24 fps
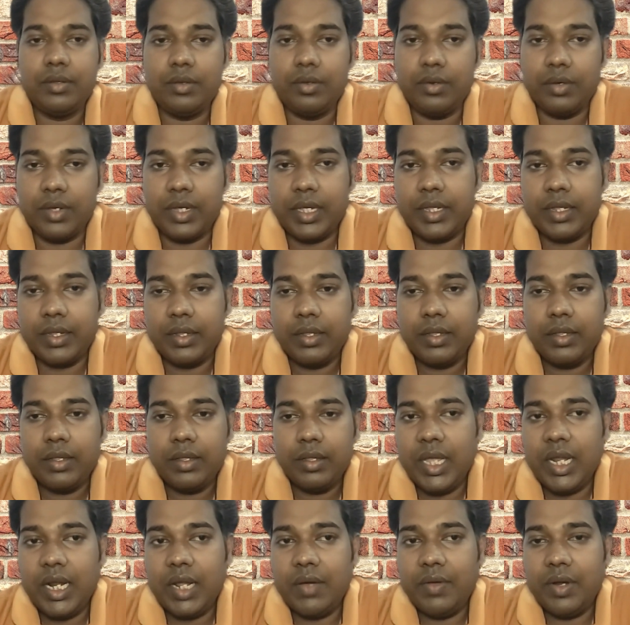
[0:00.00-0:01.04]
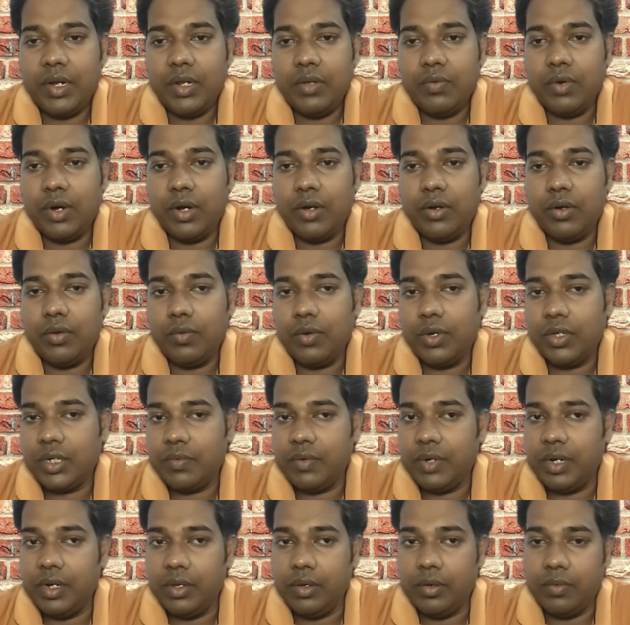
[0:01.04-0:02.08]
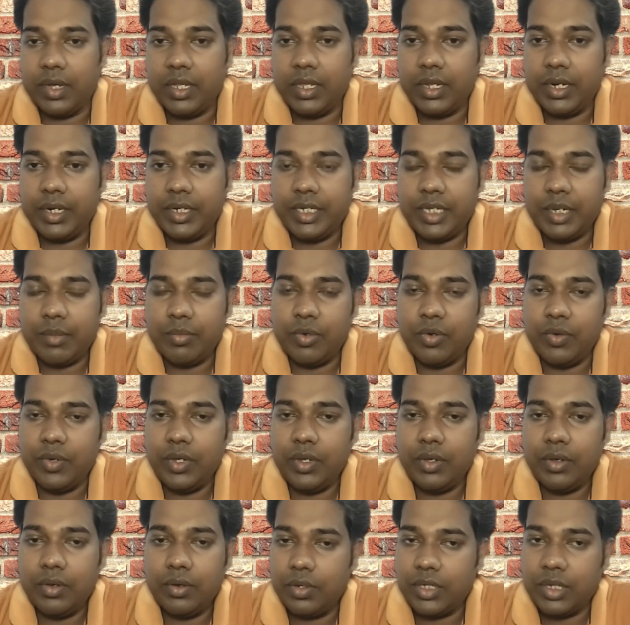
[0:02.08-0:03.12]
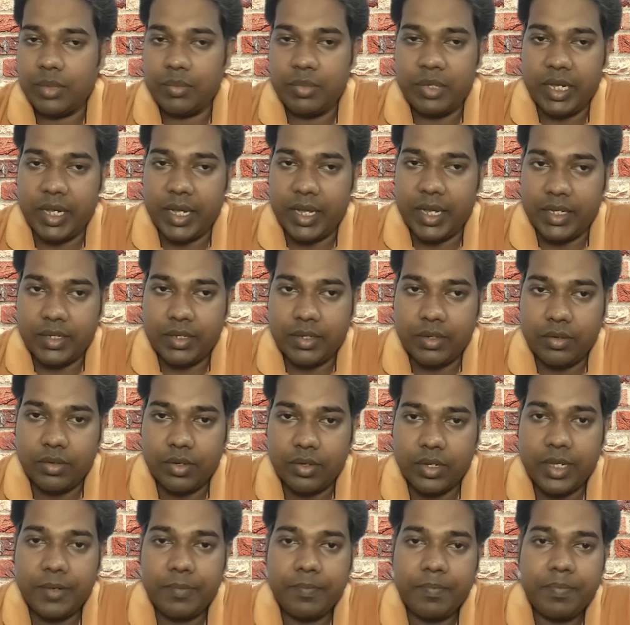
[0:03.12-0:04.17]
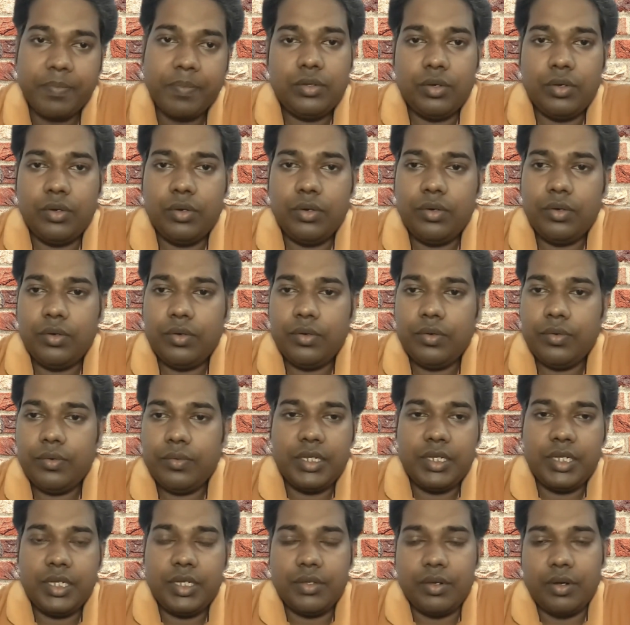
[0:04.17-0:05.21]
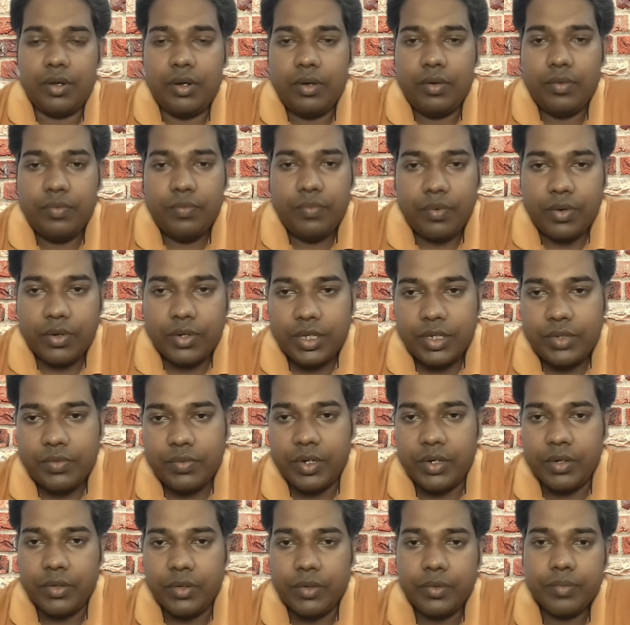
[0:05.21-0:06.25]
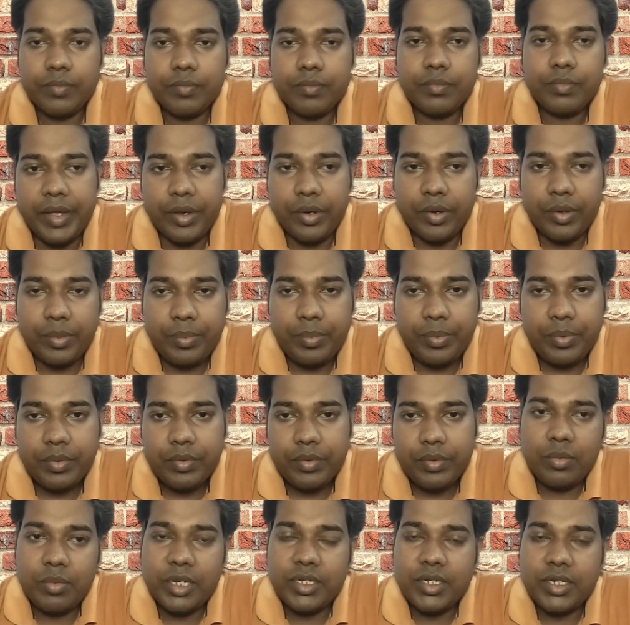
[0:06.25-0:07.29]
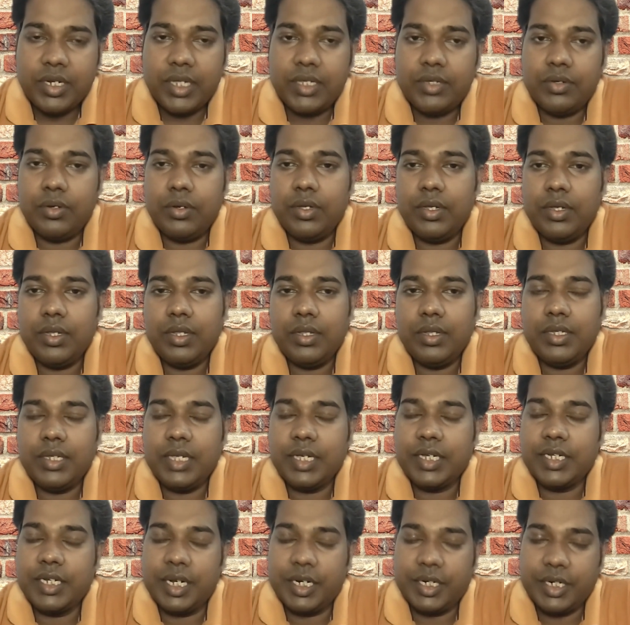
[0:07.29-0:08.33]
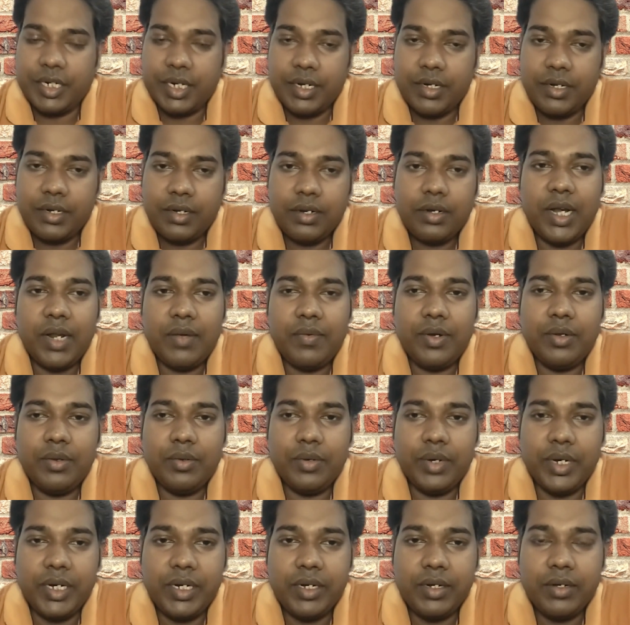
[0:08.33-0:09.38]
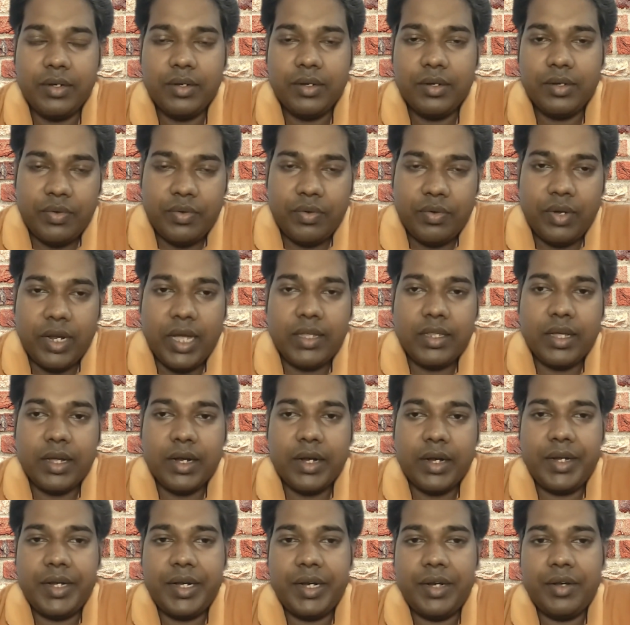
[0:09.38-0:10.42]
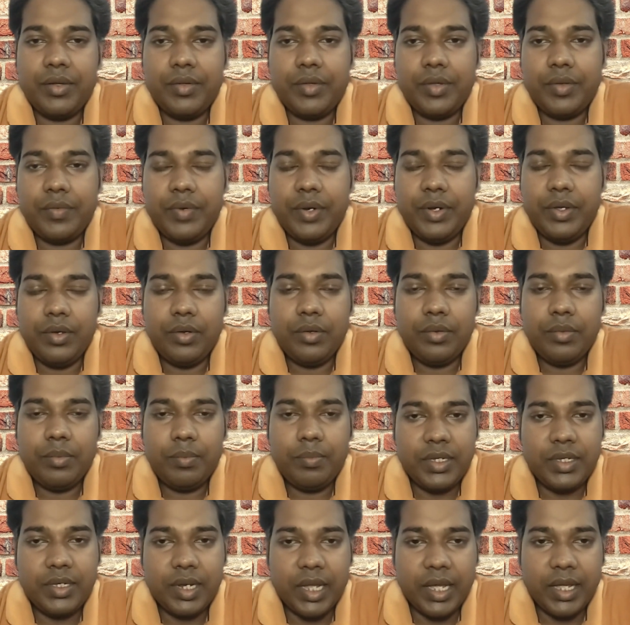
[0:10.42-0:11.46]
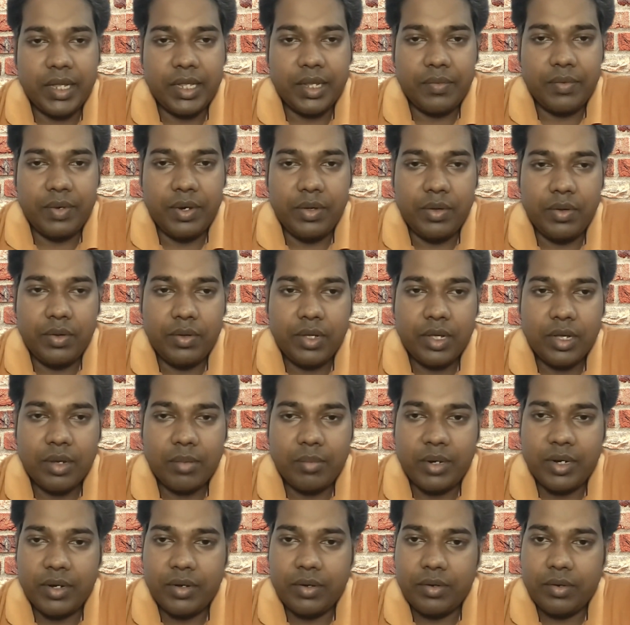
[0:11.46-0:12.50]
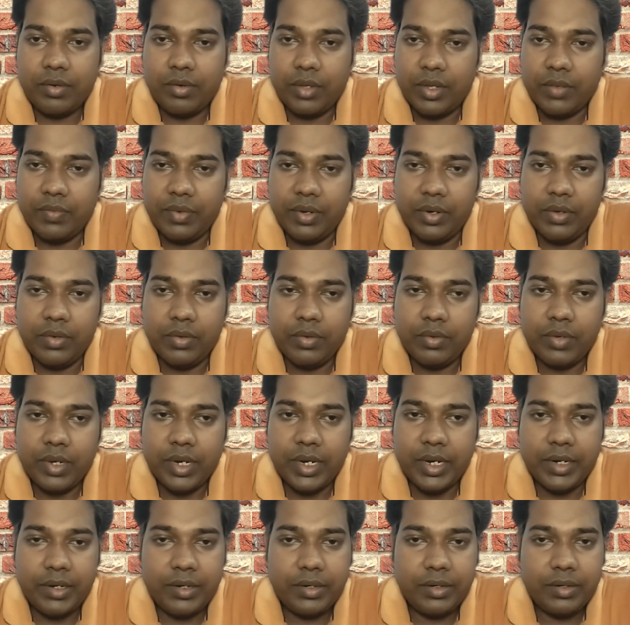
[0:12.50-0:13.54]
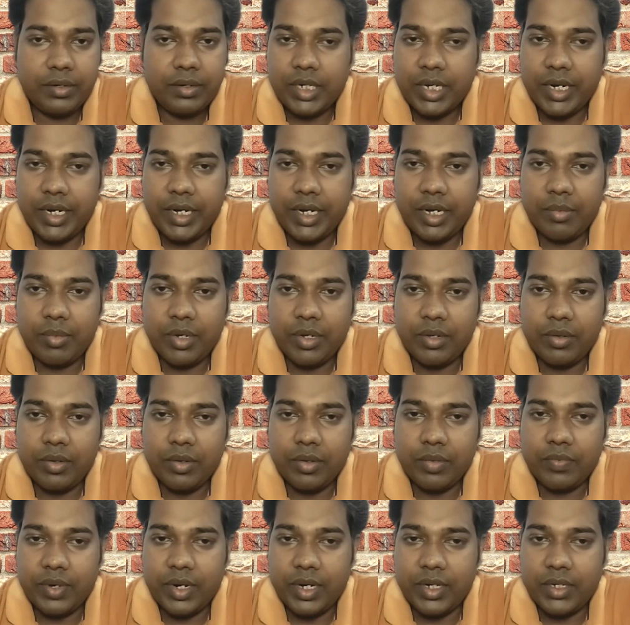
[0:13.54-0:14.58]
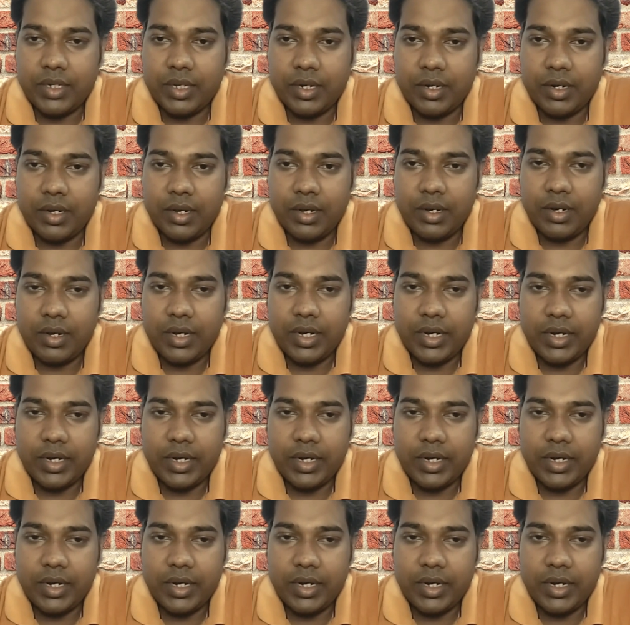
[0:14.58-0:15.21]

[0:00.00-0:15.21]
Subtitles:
Okay, wherever you want to watch a video, whether it's a movie or something else. Okay, so this is all for this video. I hope you must enjoy this extension whenever you need. If you like the content of the video, please like the video, comment on the video and share it among your friend circle.